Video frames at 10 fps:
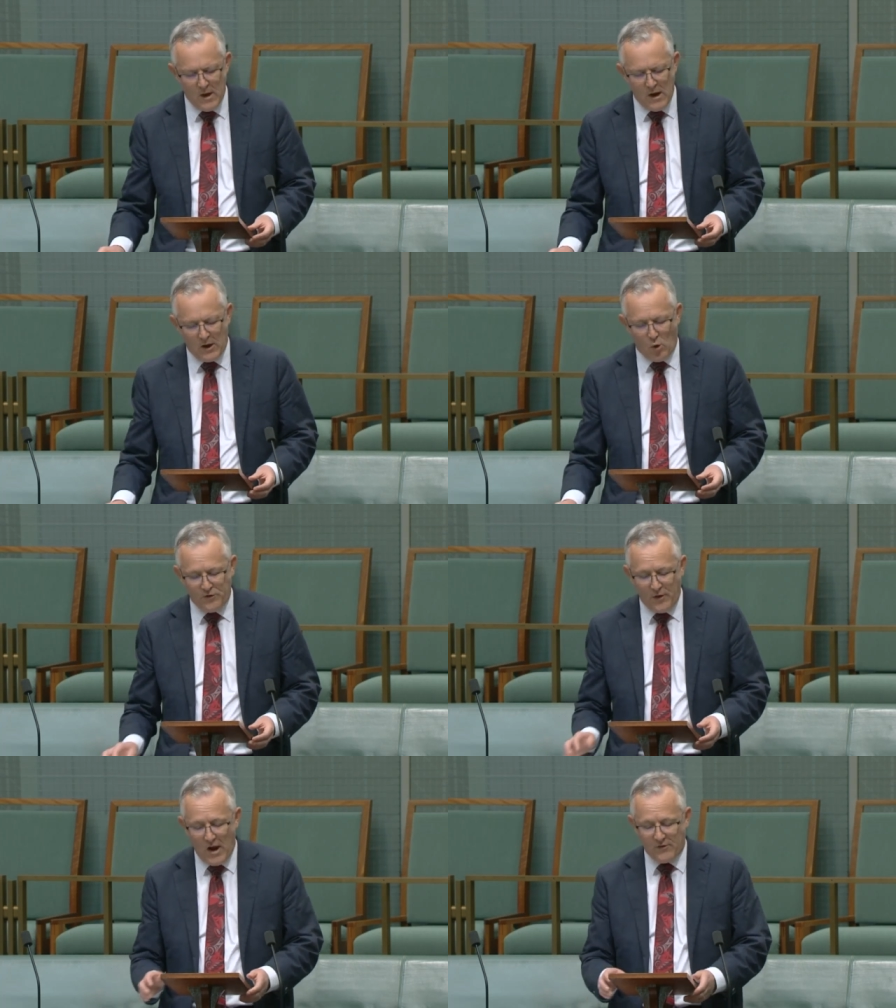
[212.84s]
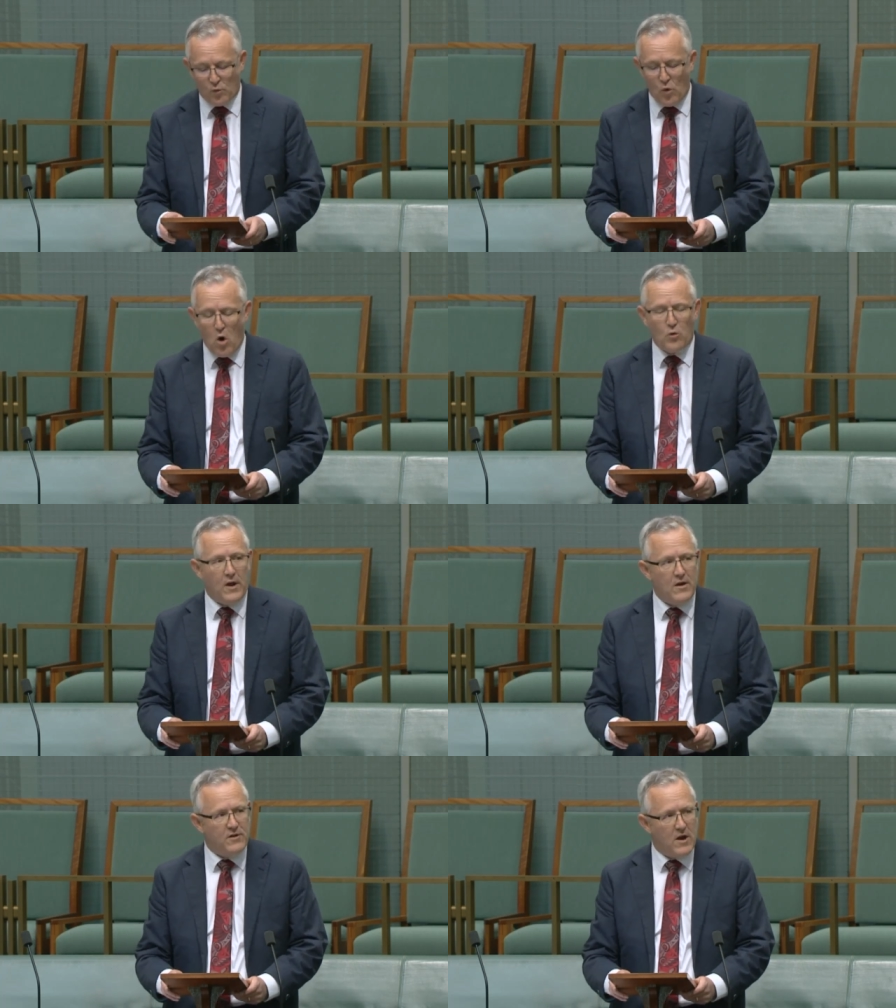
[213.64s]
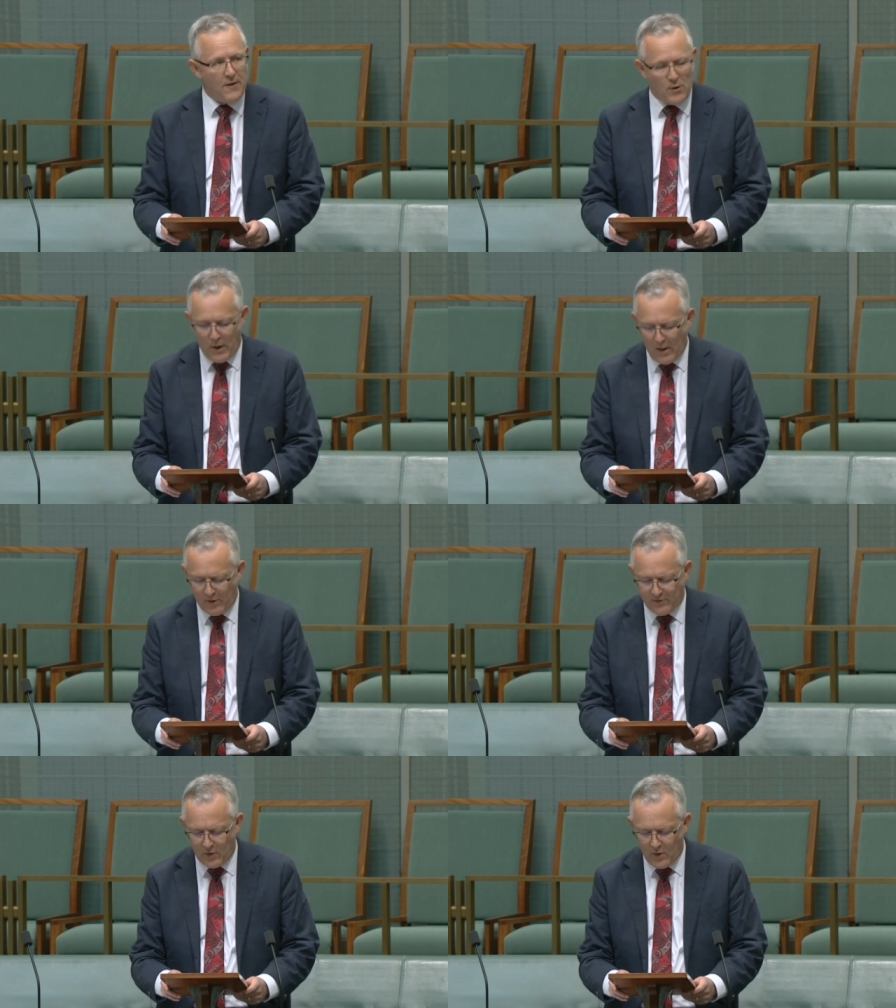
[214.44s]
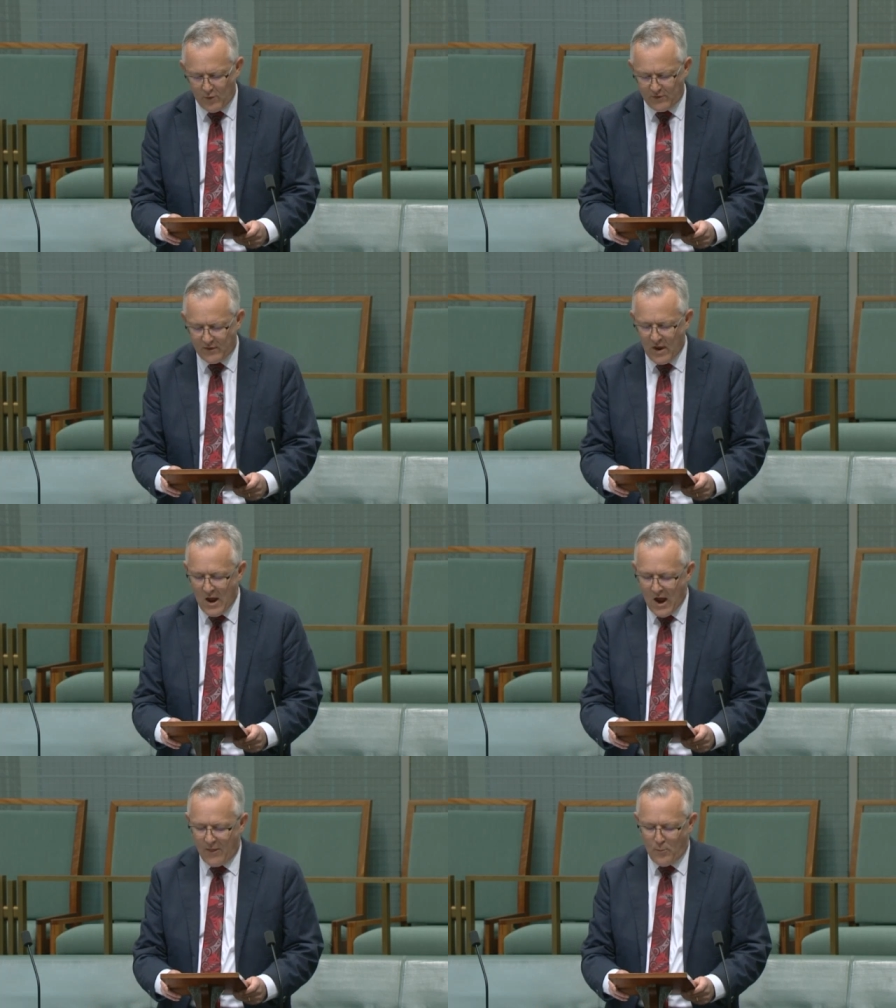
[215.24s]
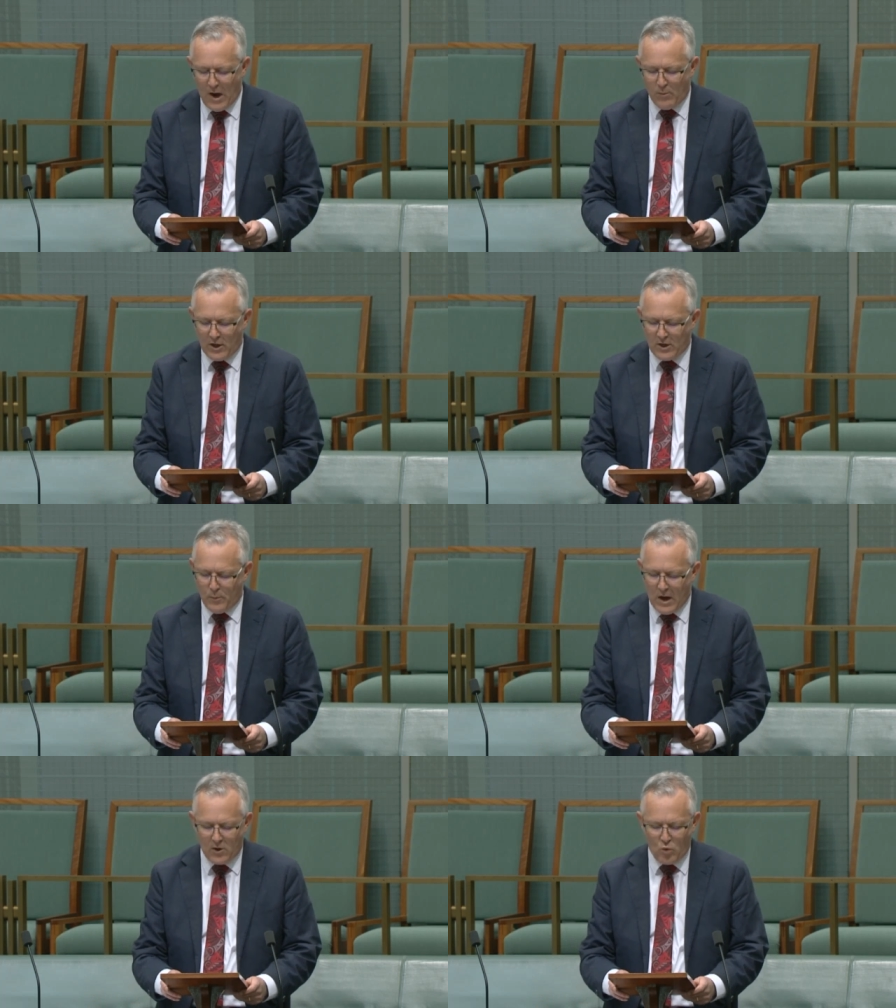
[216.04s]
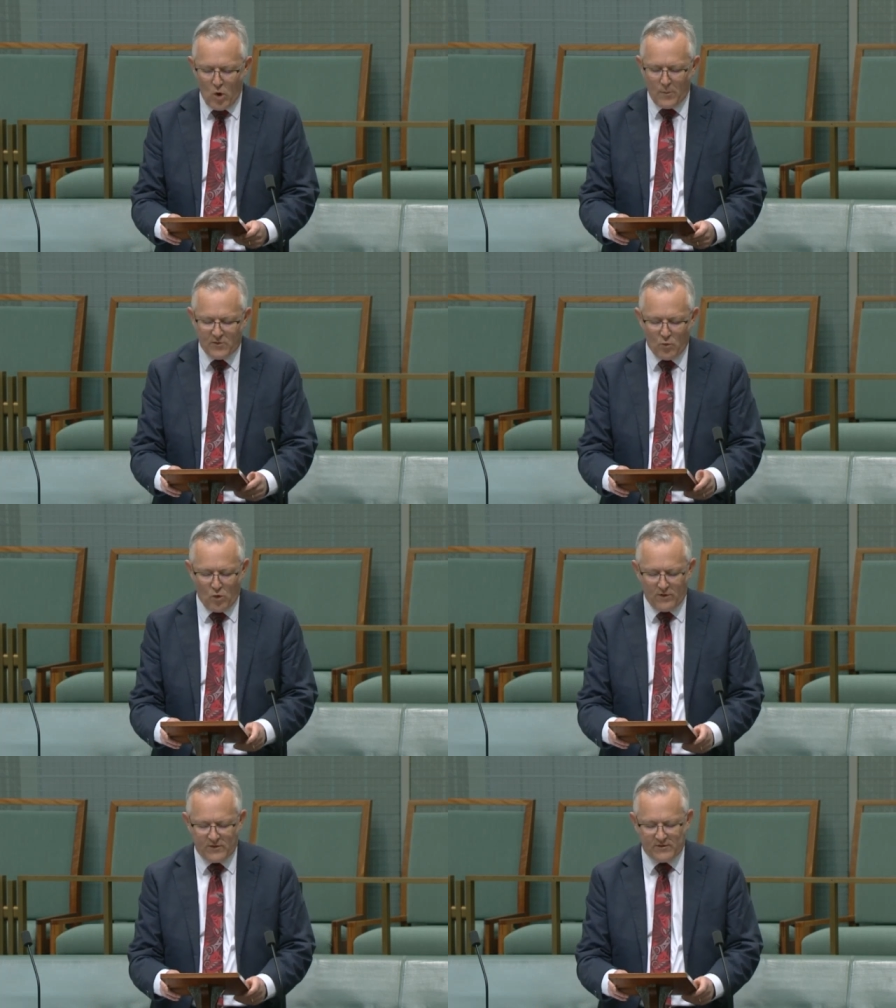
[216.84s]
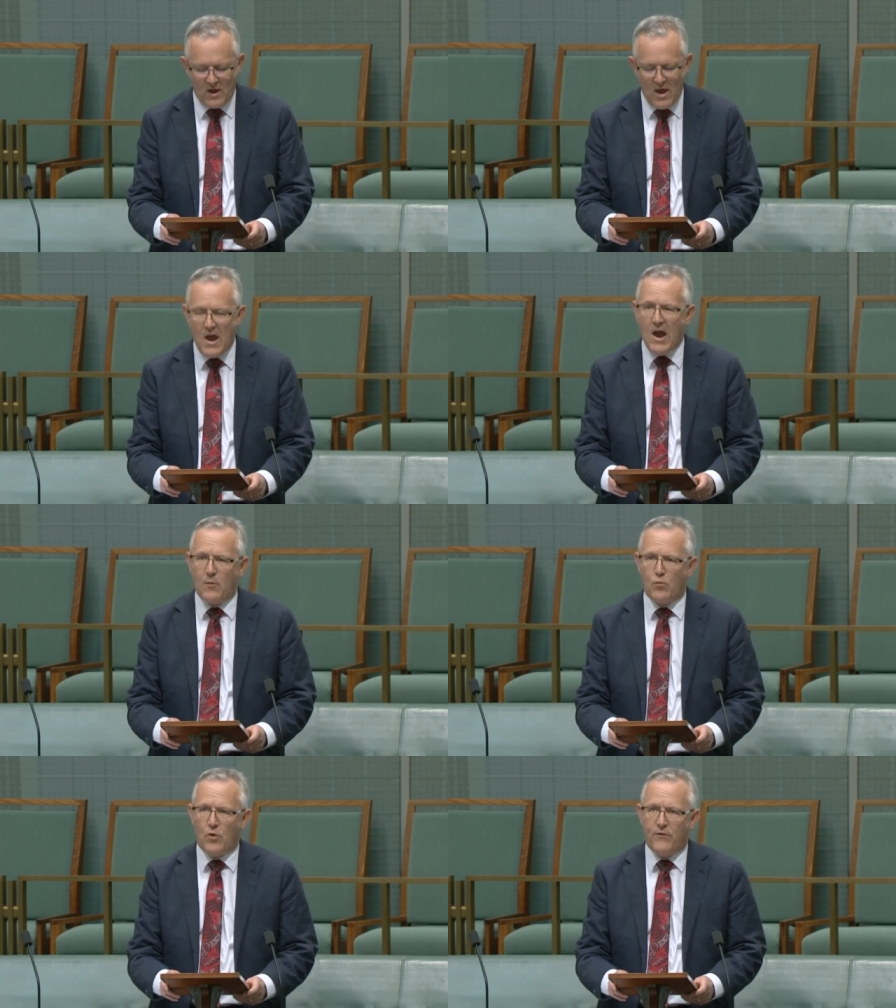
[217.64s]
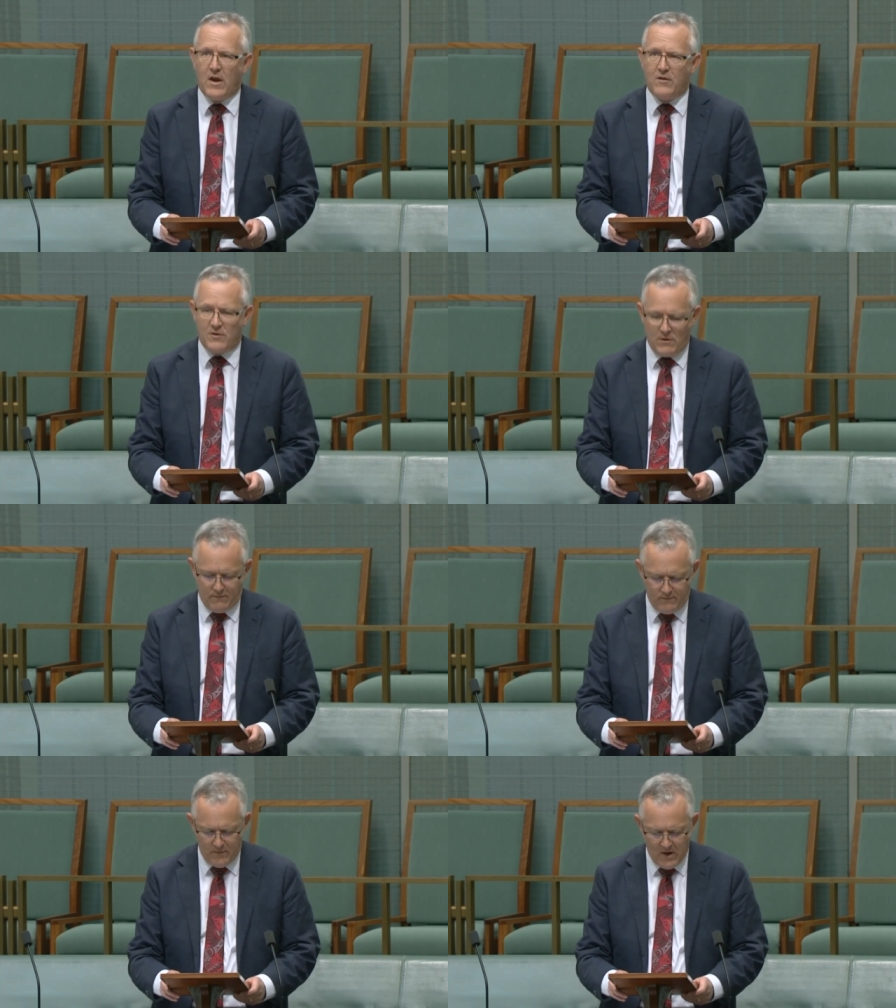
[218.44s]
It also has a role to educate the public service and the public about corruption risks and prevention.